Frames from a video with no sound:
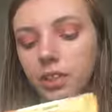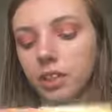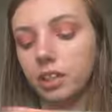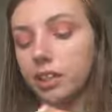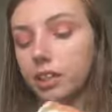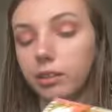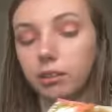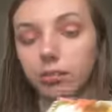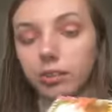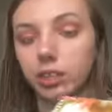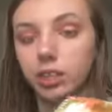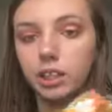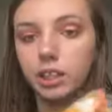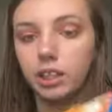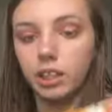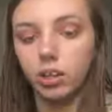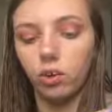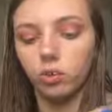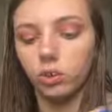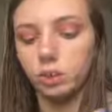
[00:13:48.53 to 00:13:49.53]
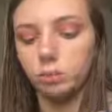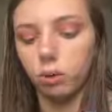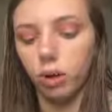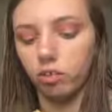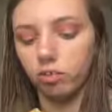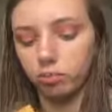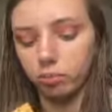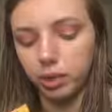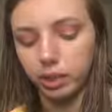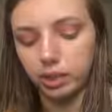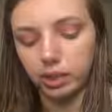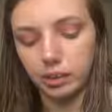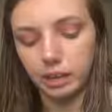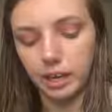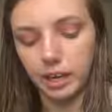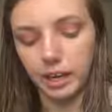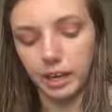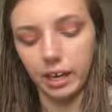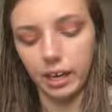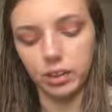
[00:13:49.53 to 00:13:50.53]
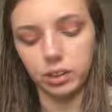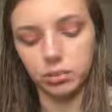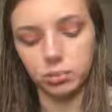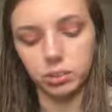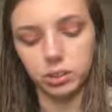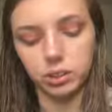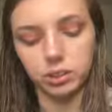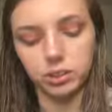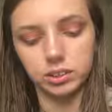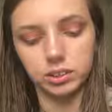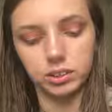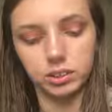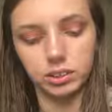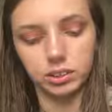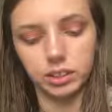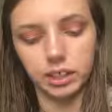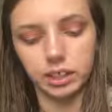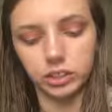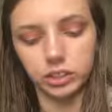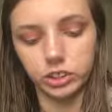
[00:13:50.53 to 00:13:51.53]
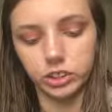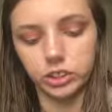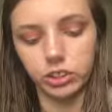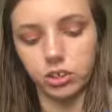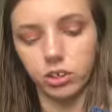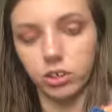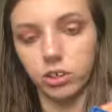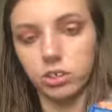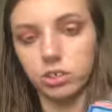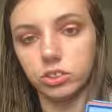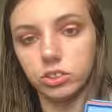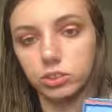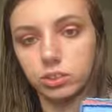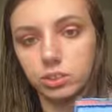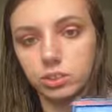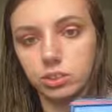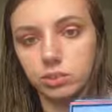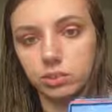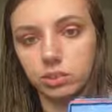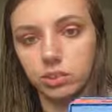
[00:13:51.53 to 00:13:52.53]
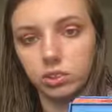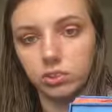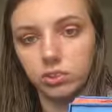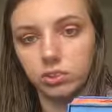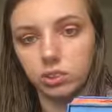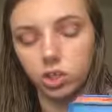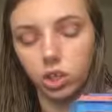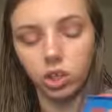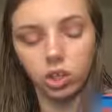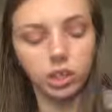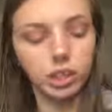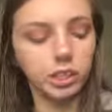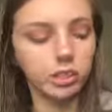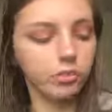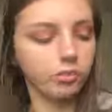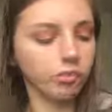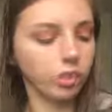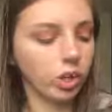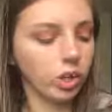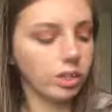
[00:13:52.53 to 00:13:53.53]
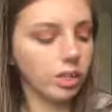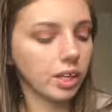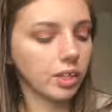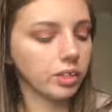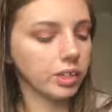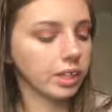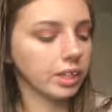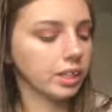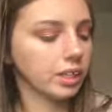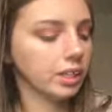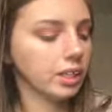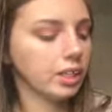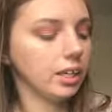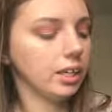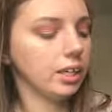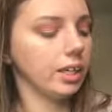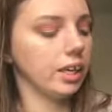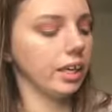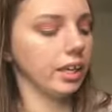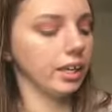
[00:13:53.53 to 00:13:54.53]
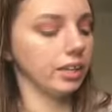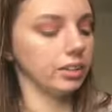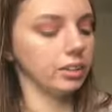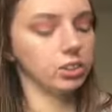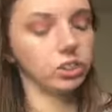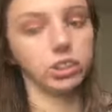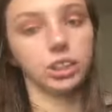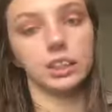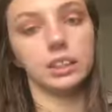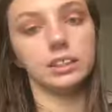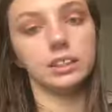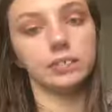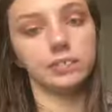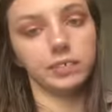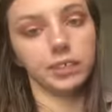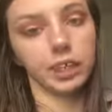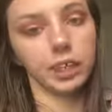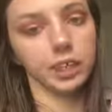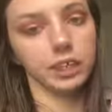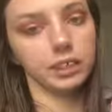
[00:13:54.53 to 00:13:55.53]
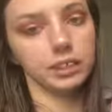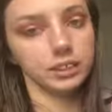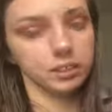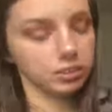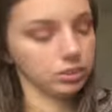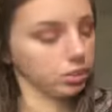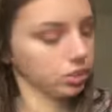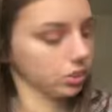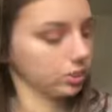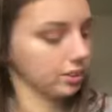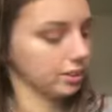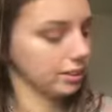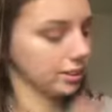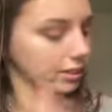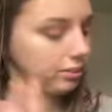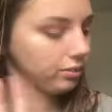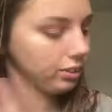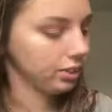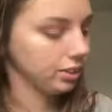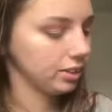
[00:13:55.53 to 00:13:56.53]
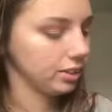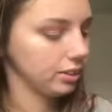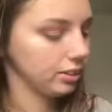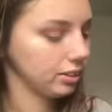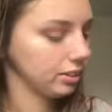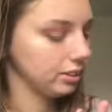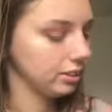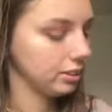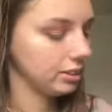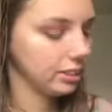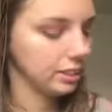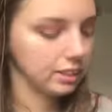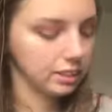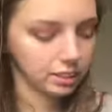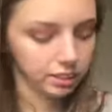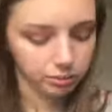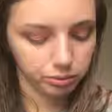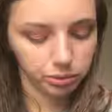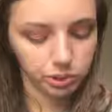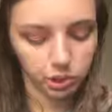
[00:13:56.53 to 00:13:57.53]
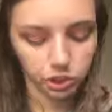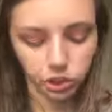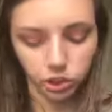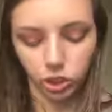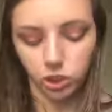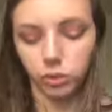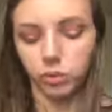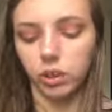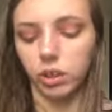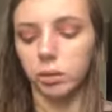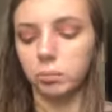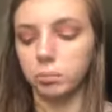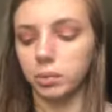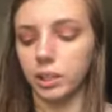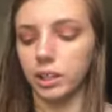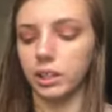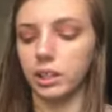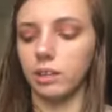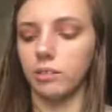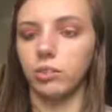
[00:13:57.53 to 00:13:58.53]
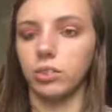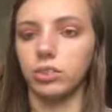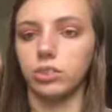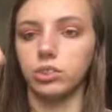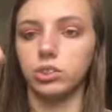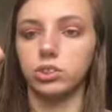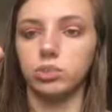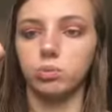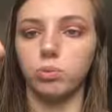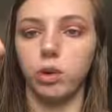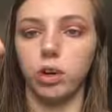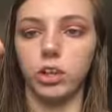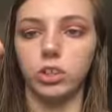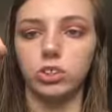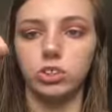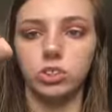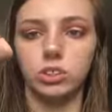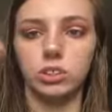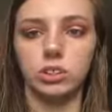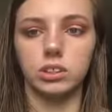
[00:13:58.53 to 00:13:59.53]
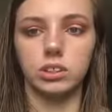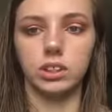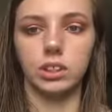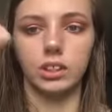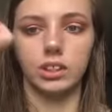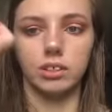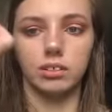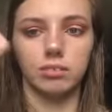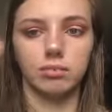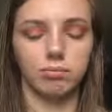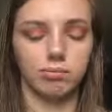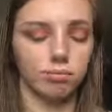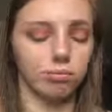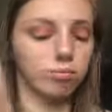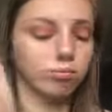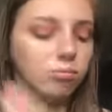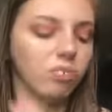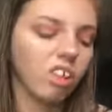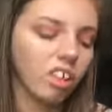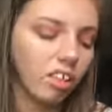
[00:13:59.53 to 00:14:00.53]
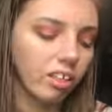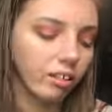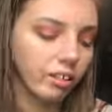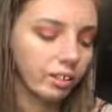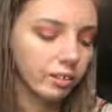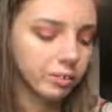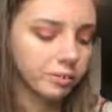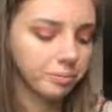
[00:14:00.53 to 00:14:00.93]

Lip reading: Really the only problem I had was that shade Aura, just because it was a little chalky and fallouty, and the shade Divine, just because I really couldn't see it. It didn't really show up. Like even on the swatch, it's like, eh.